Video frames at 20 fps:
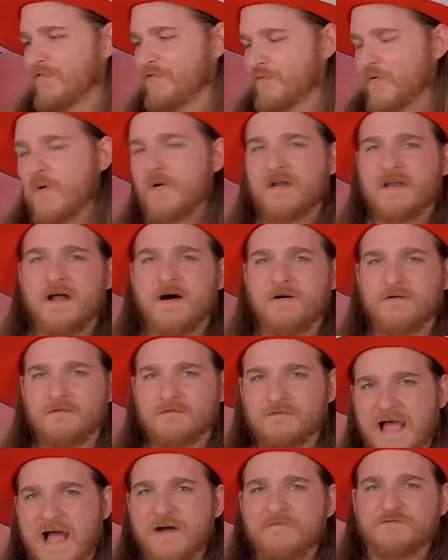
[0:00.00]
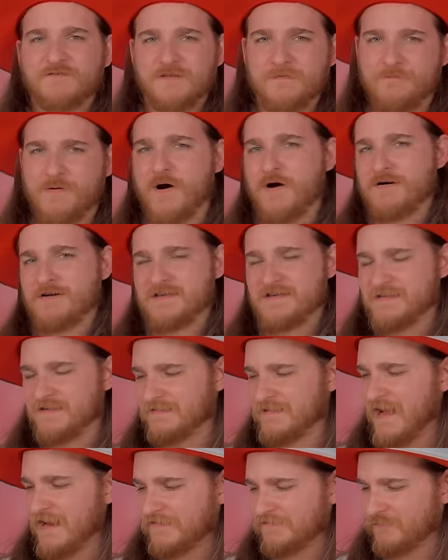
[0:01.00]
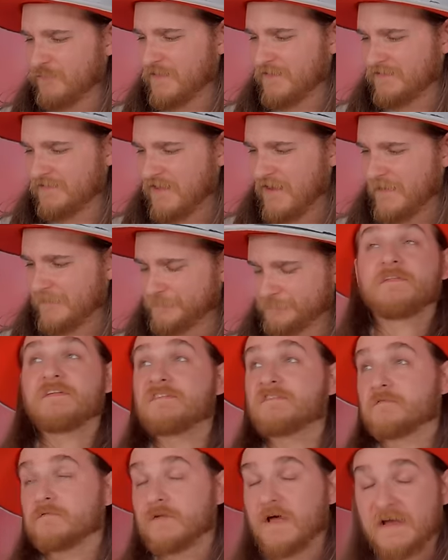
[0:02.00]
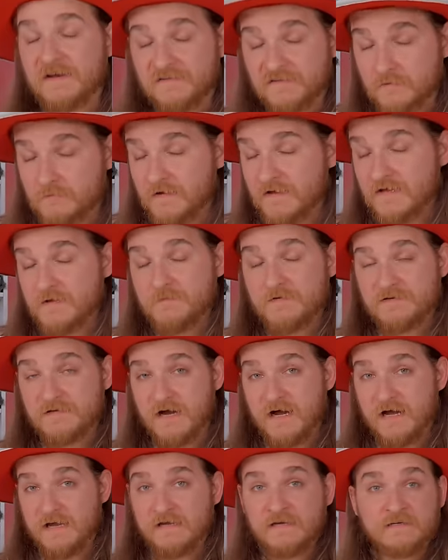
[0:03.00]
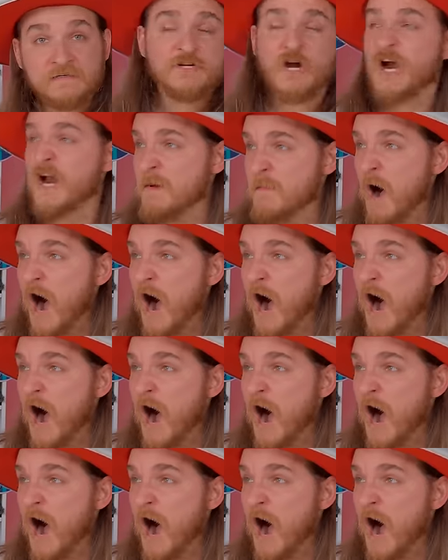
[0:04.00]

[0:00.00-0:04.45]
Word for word: throwing it out after the party. That's what it's at. These lights are making me die. Turn them